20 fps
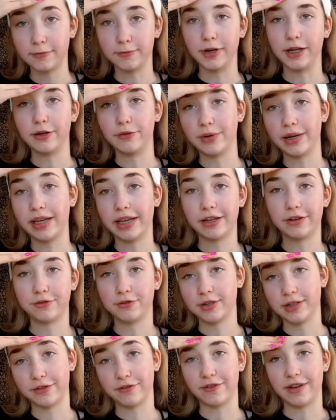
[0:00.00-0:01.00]
By the way,
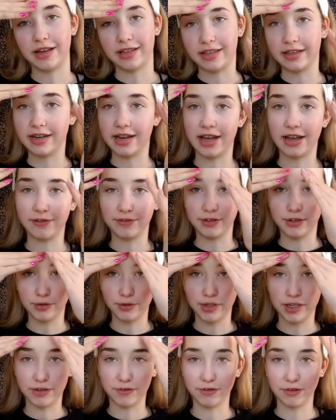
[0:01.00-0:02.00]
ignore the fact that I have
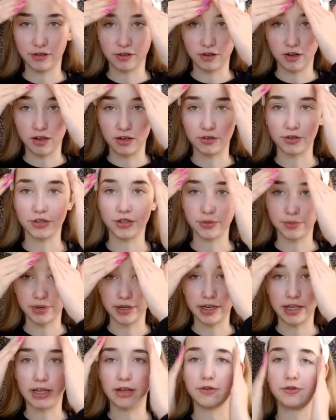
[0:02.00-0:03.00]
two different colors on
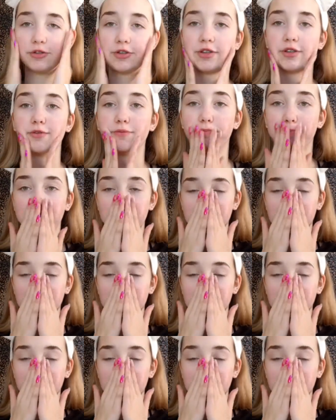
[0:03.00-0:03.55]
my nails.